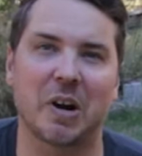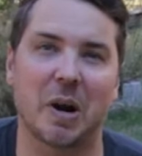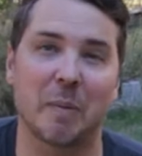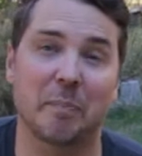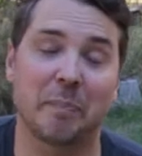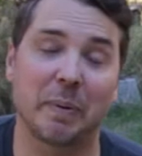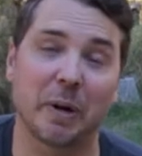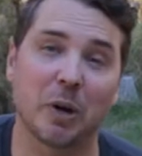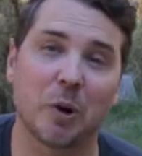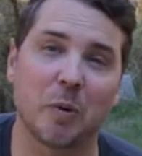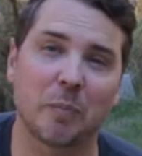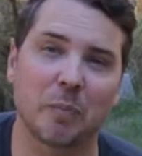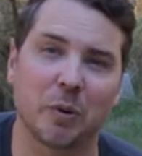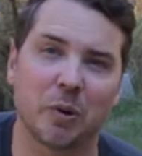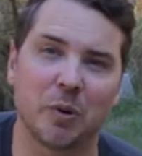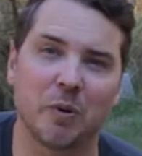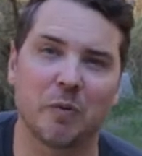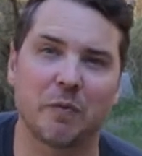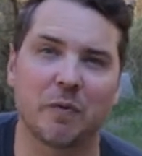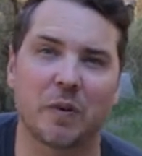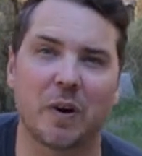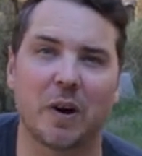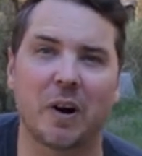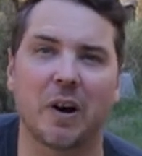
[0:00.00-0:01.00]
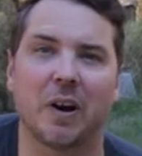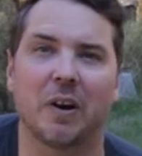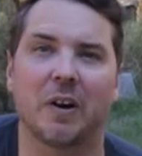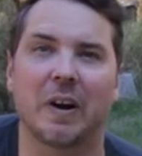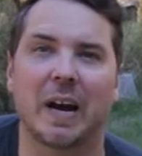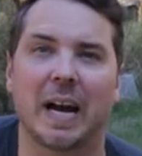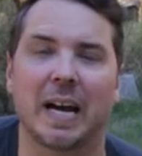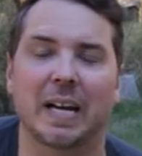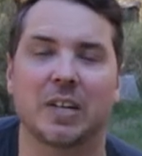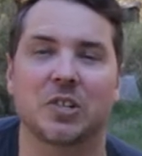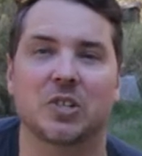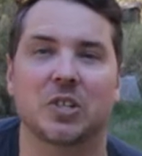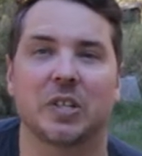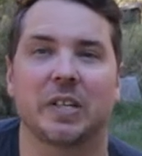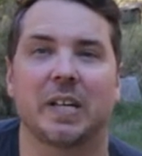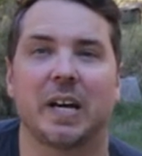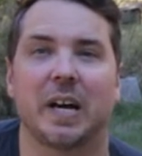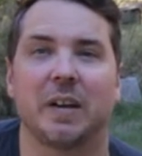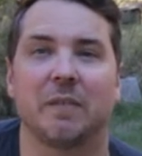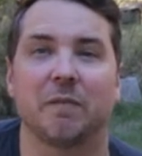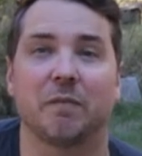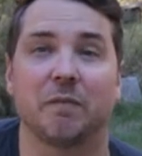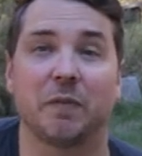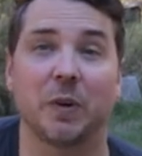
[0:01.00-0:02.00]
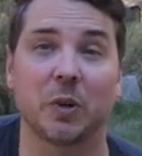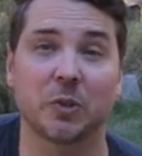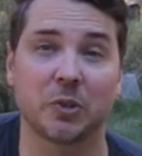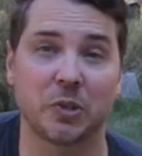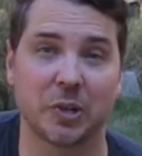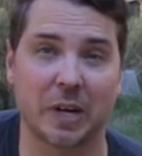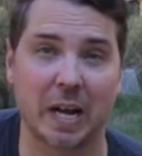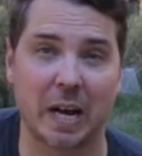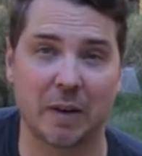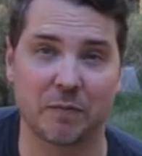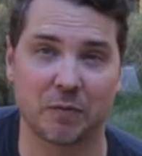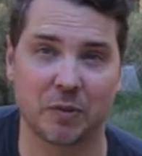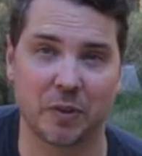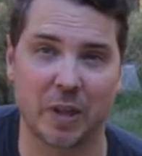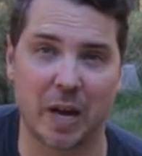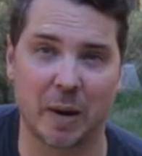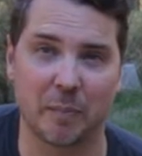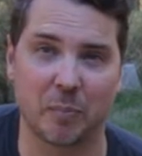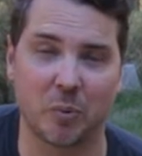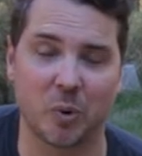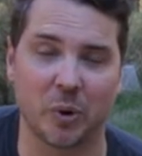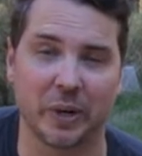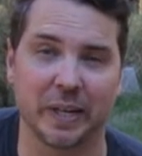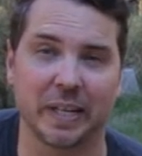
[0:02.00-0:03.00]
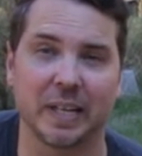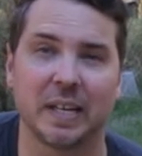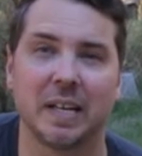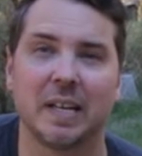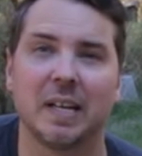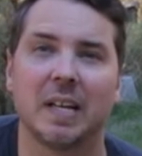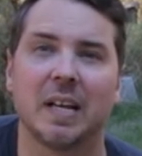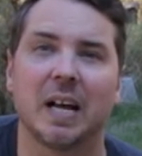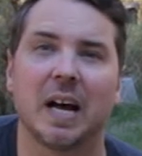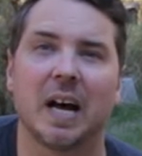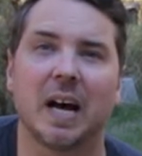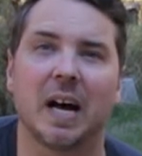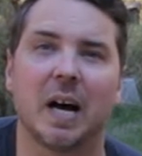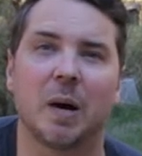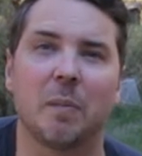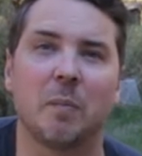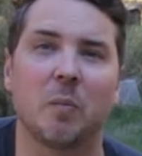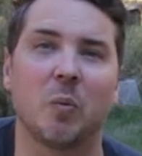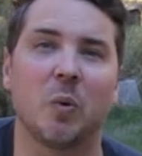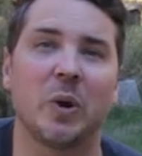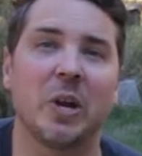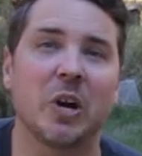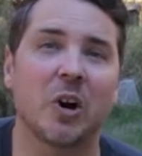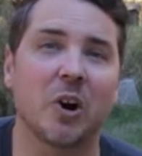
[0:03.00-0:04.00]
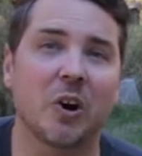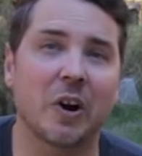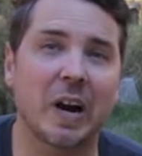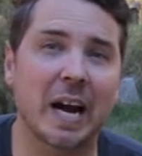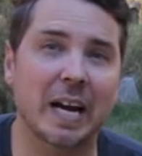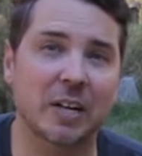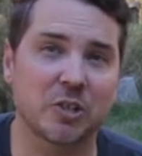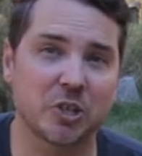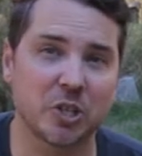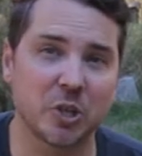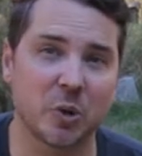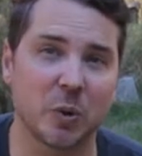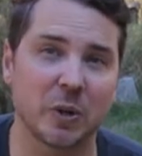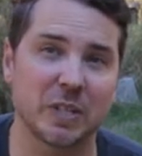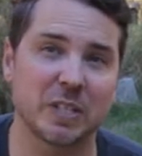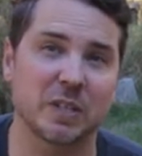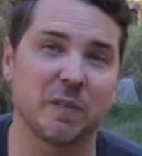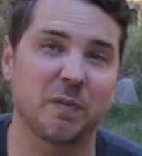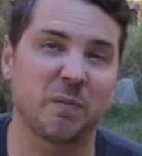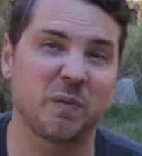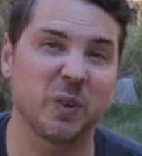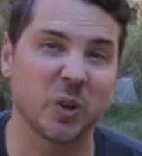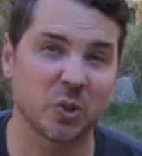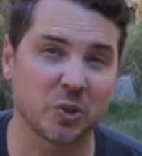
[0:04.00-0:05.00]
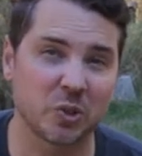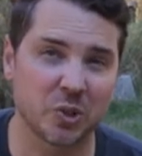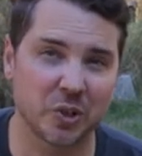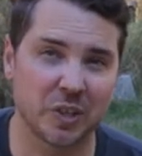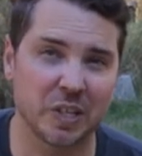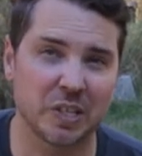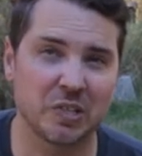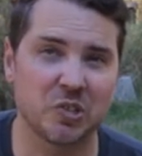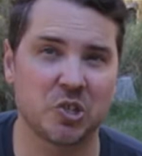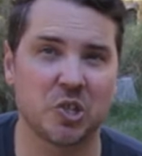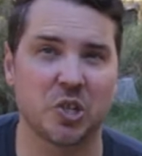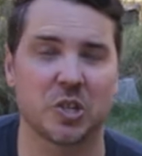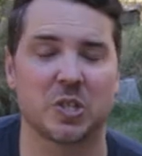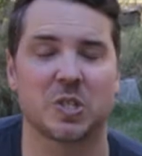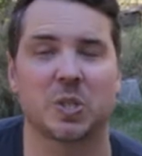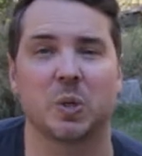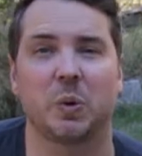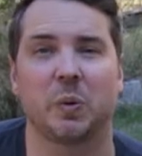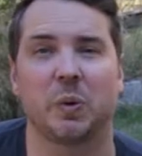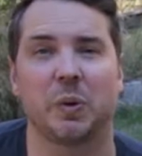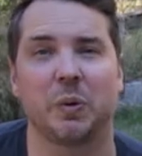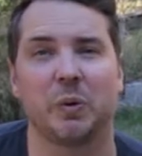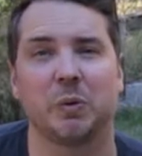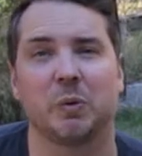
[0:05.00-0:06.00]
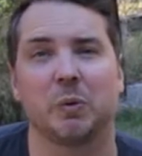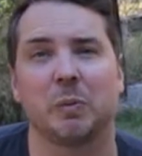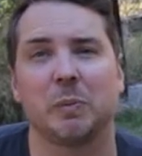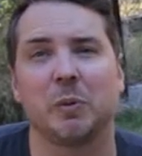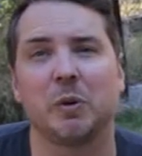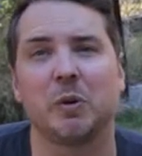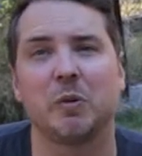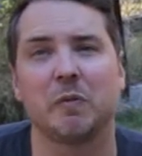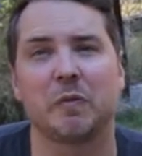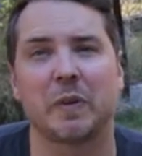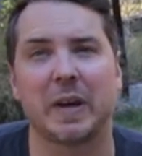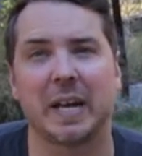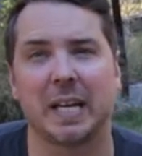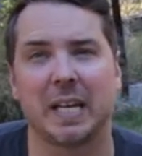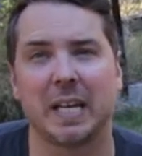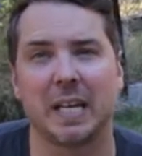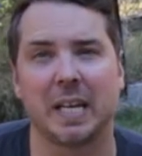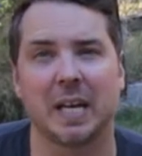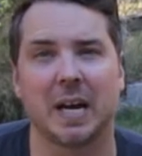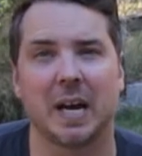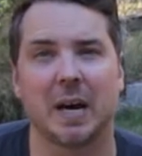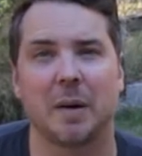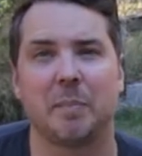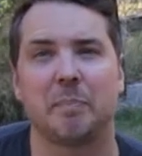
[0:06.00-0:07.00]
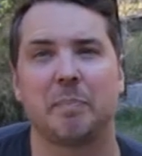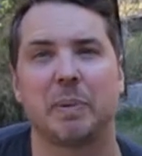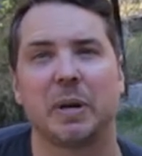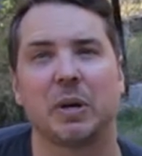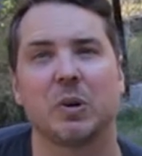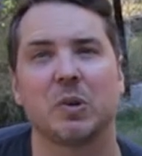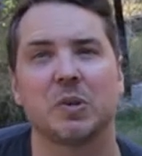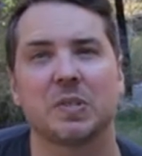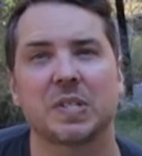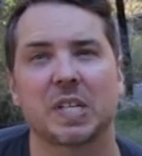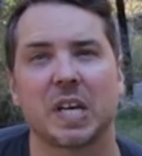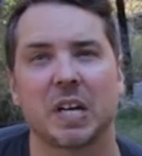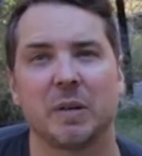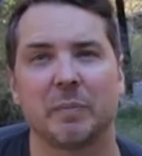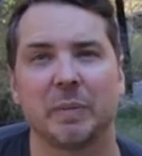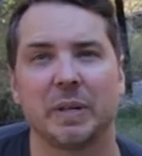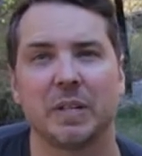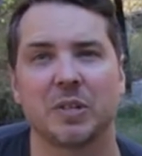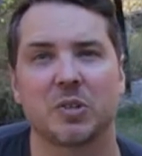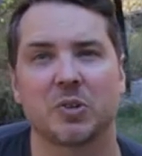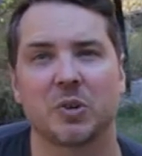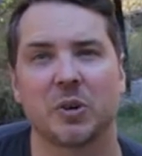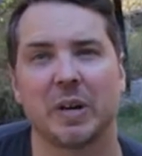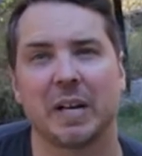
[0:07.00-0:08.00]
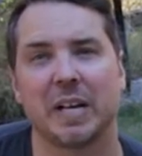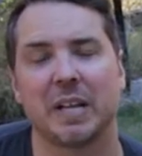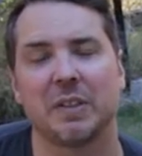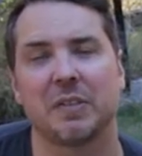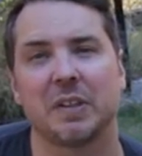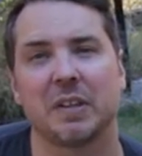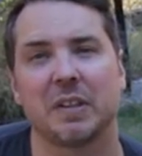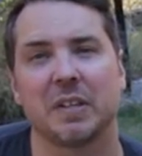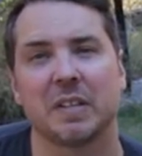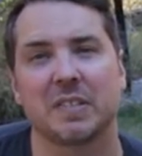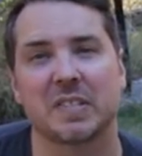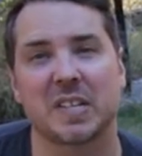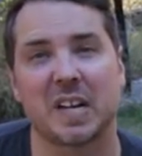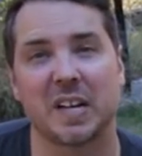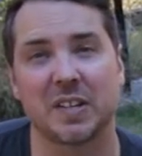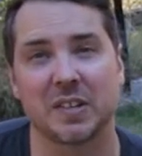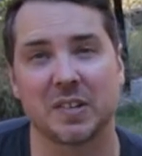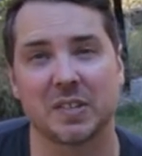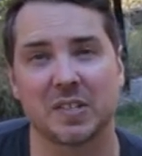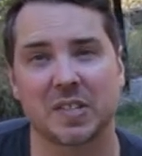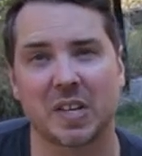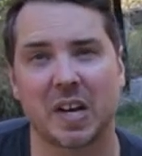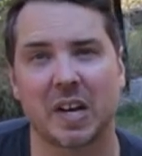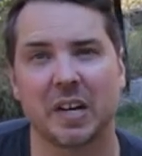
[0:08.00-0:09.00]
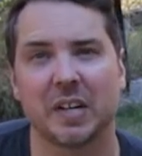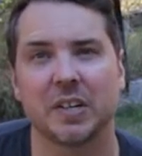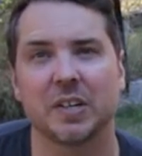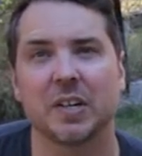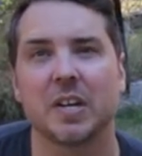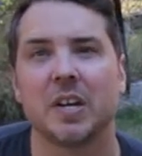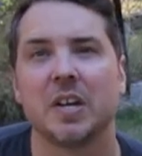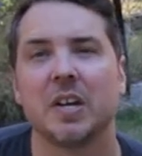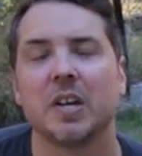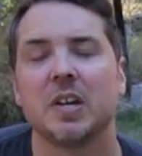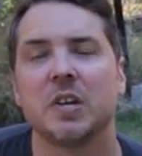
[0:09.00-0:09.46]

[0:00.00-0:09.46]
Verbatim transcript: are at barrel proof are actually unfiltered after that point um, we are actually going to filter this just so that we remove any uh, barrel sediment or anything that's undesired.